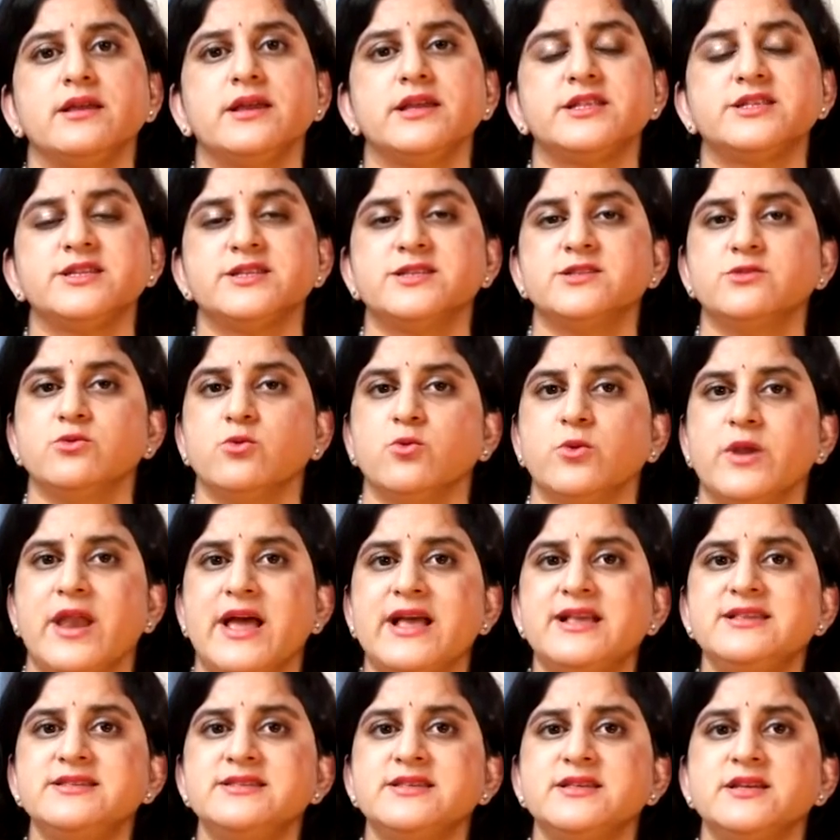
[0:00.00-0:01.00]
it is known
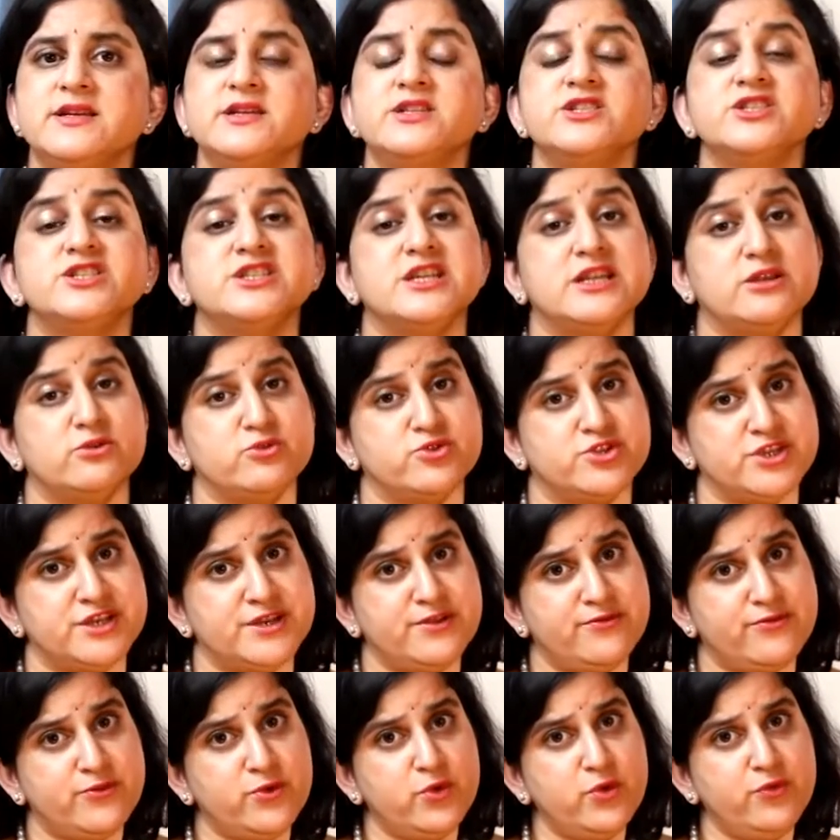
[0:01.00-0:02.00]
as
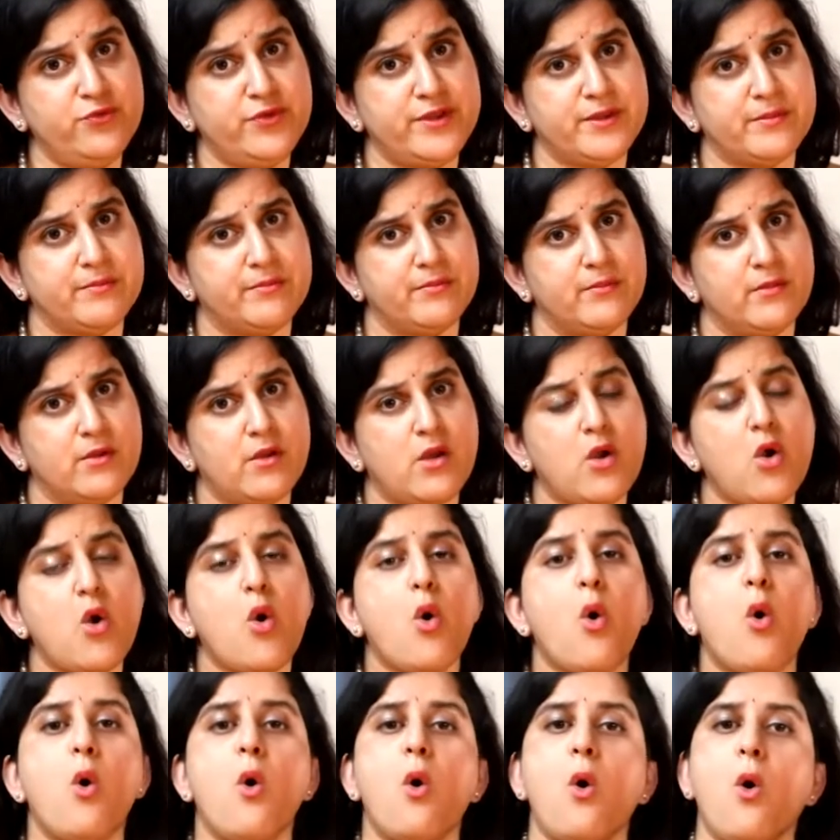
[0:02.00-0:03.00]
telogen effluvium
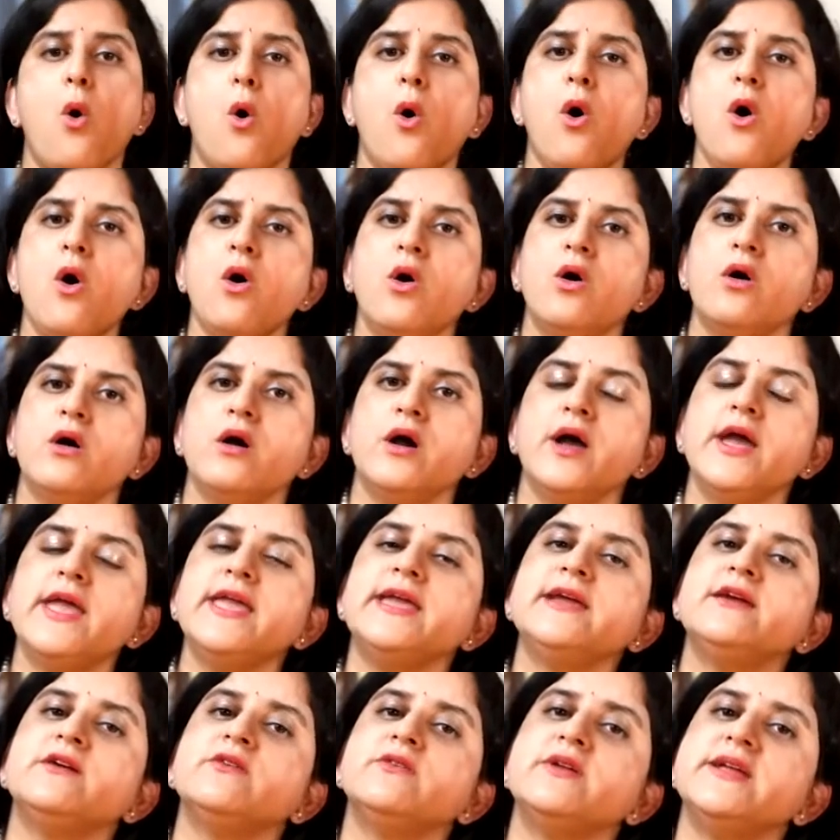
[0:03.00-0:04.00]
or
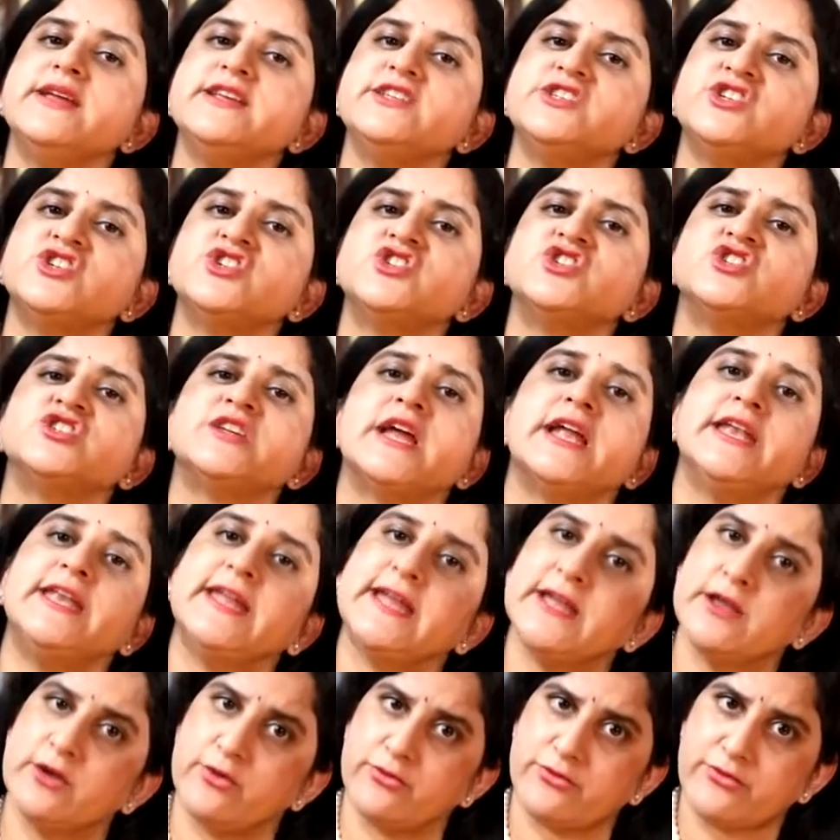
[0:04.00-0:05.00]
increased
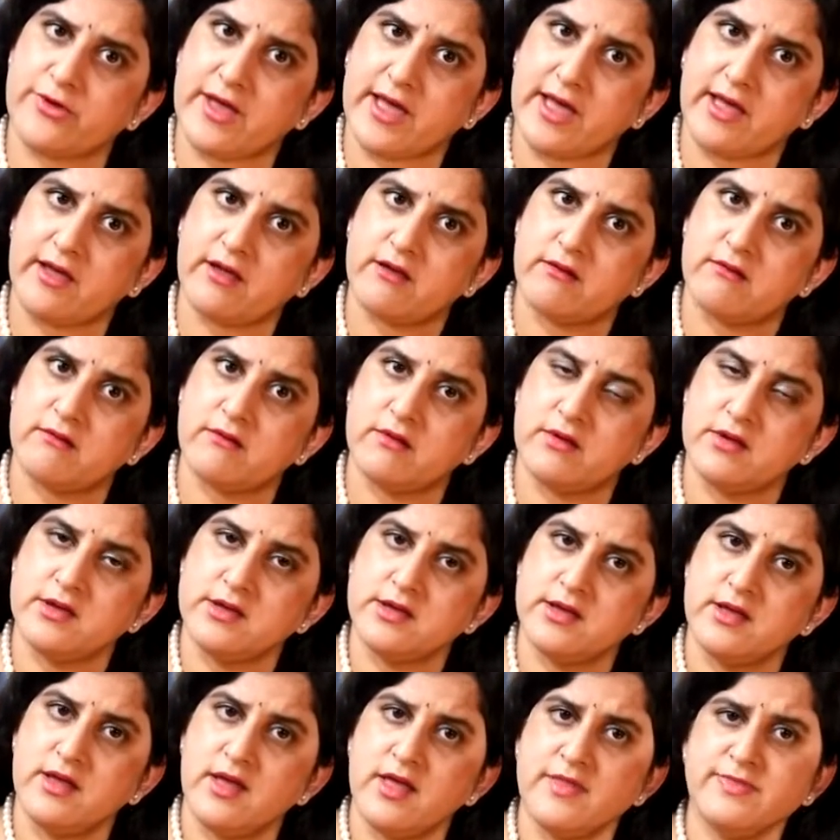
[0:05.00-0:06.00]
shedding of hair.
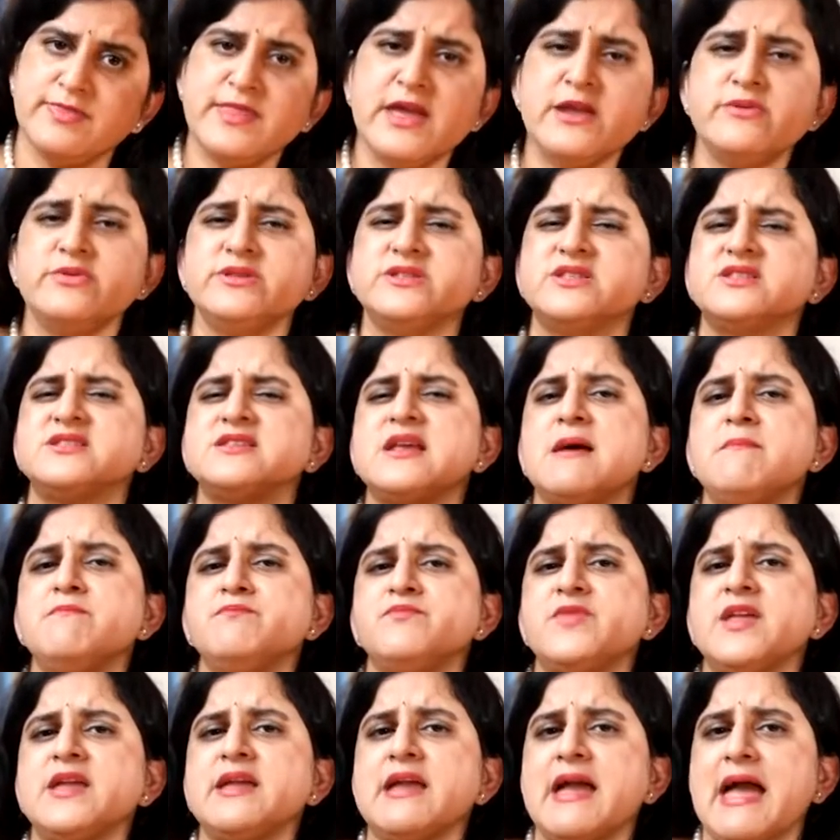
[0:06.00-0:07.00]
There is
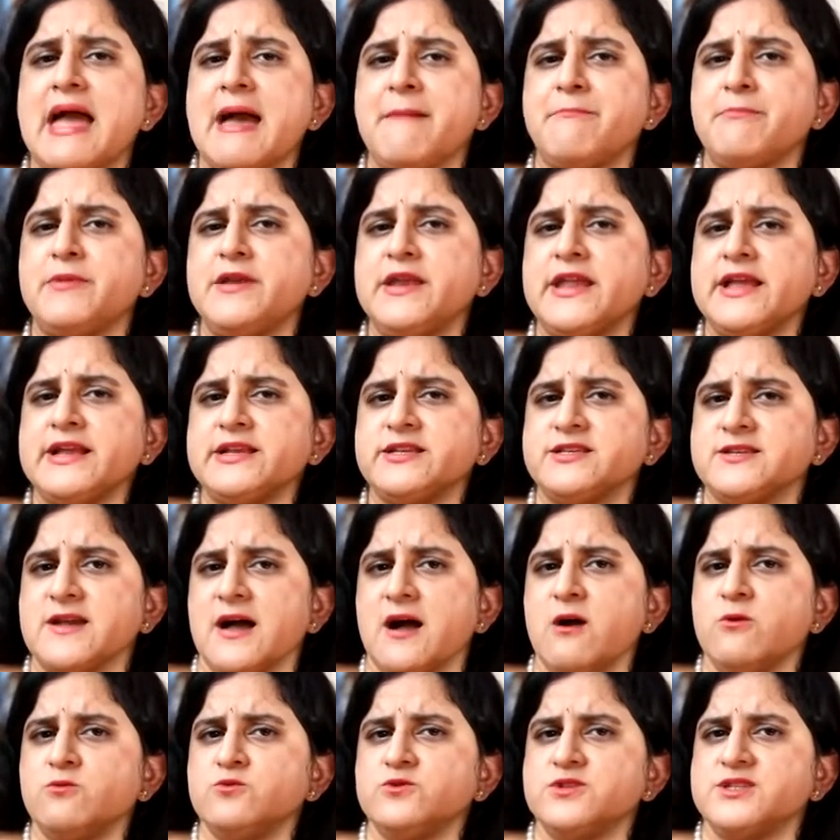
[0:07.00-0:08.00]
something happening
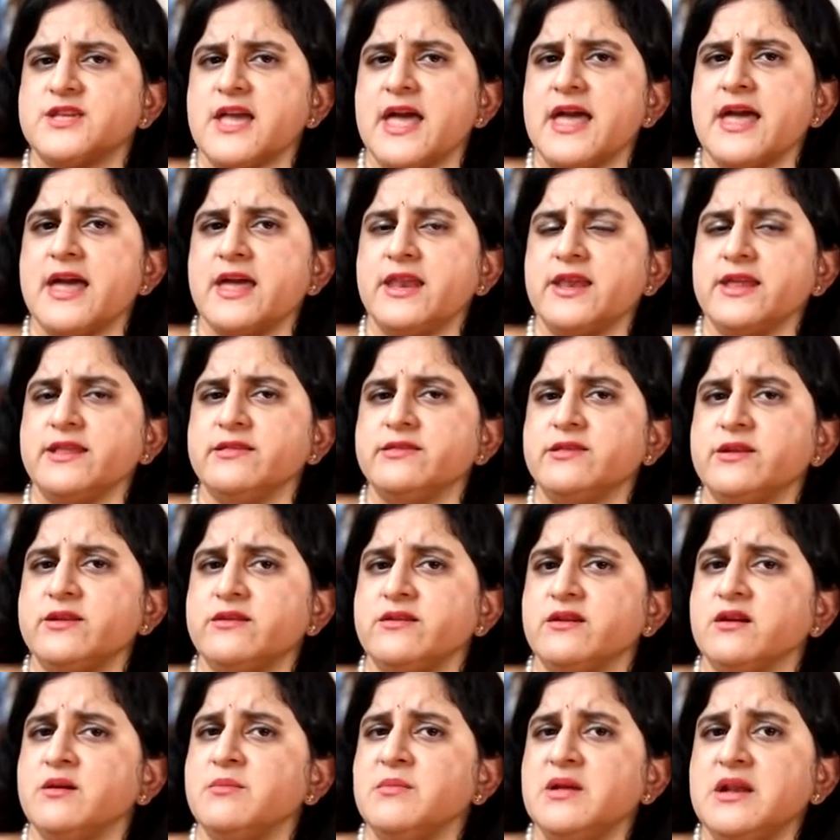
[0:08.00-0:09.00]
down there in the
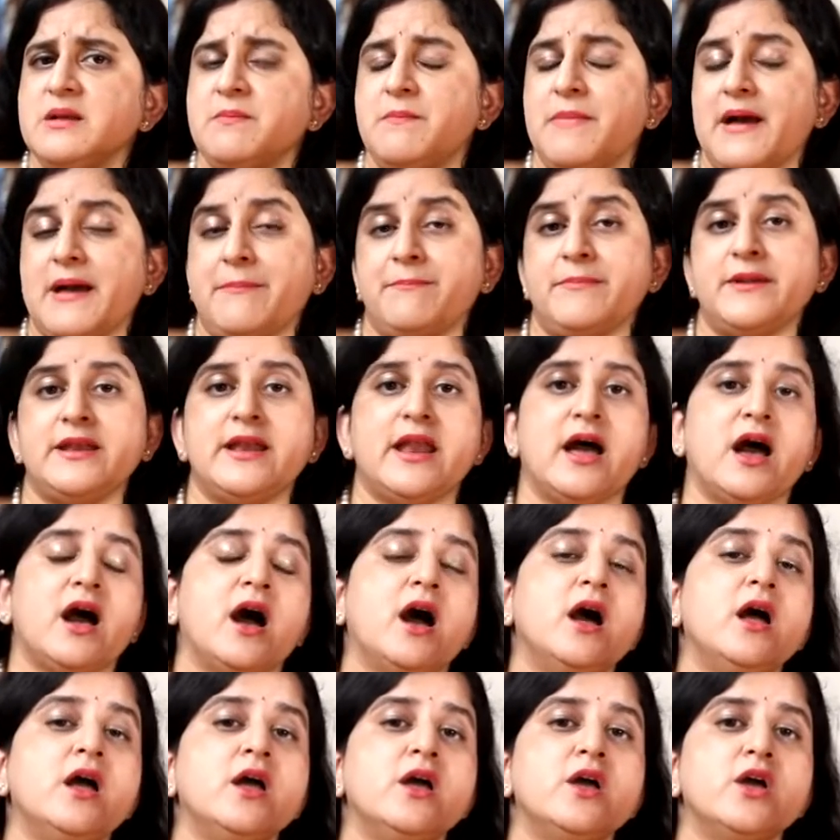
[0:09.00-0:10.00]
dermal
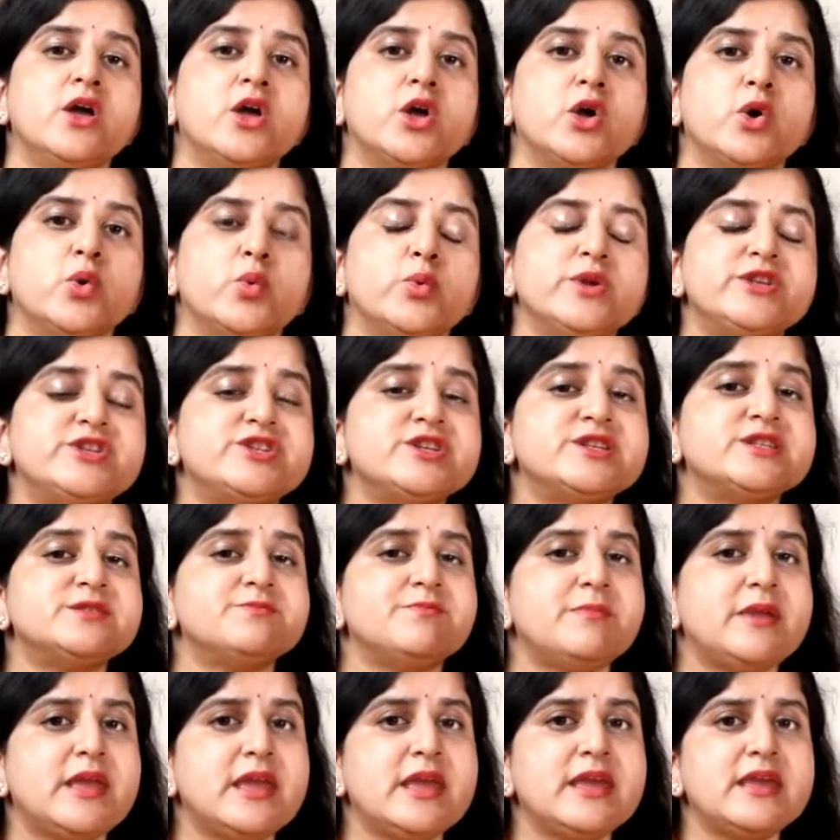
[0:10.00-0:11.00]
papilla which is
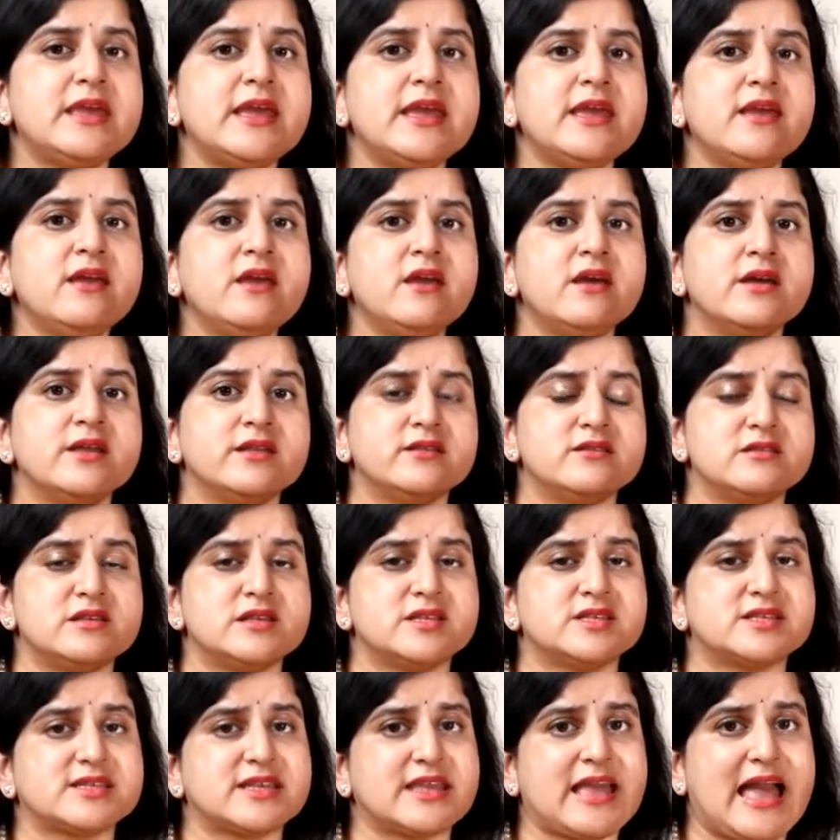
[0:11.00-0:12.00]
making
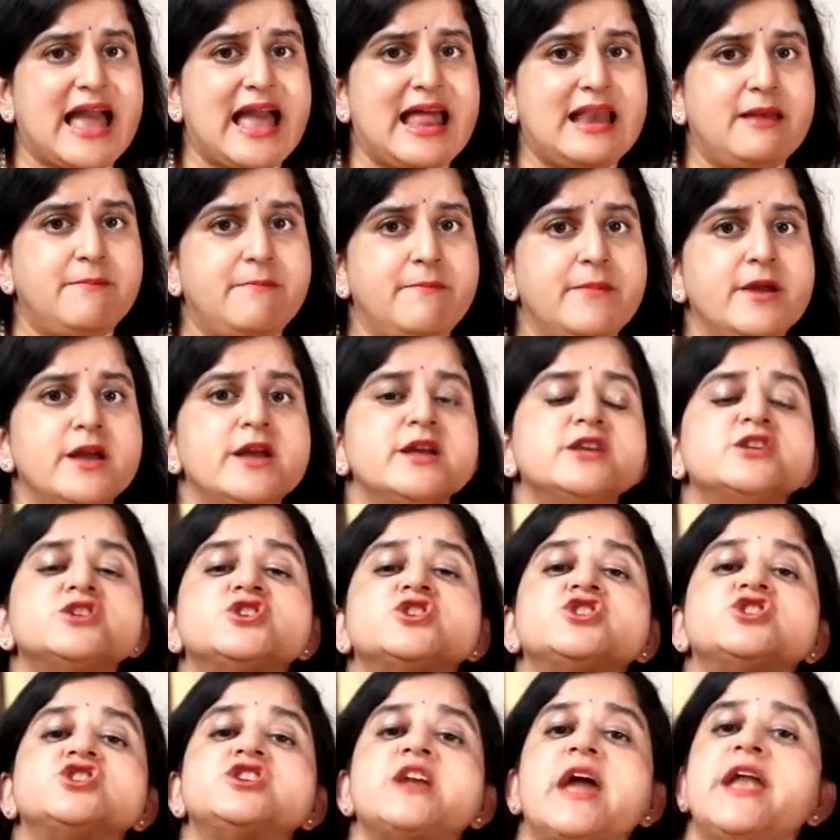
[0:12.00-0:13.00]
the scalp
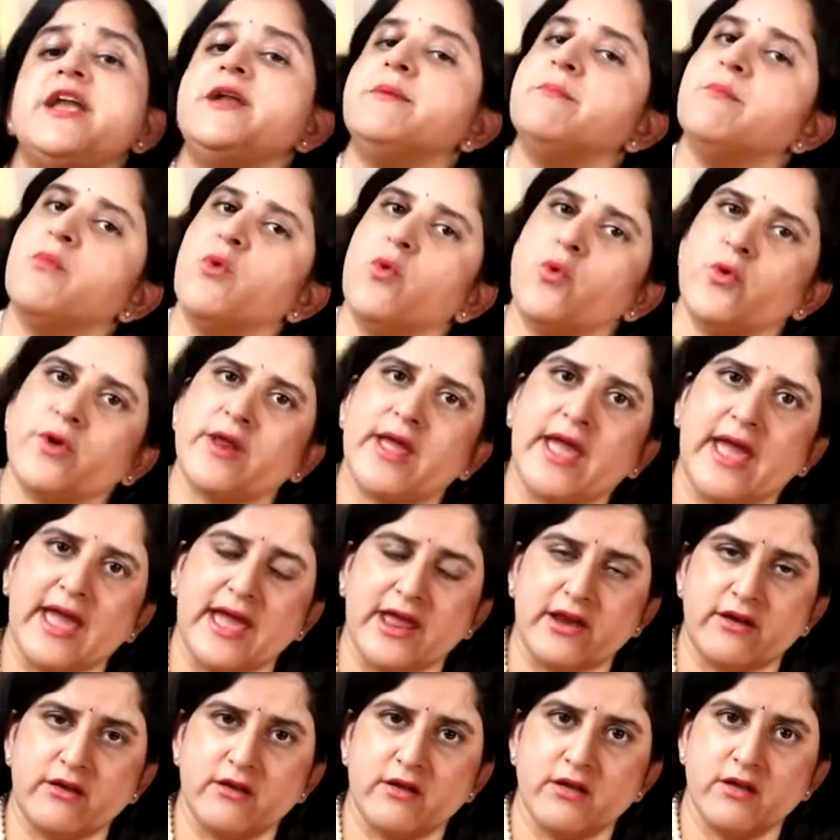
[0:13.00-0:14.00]
shed more
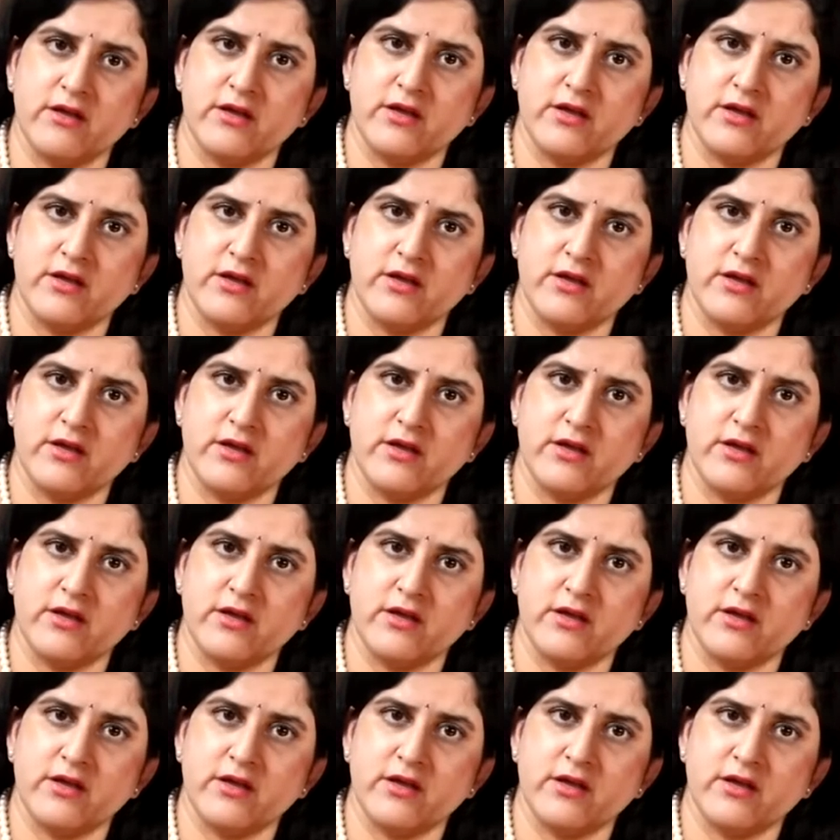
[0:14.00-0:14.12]
hair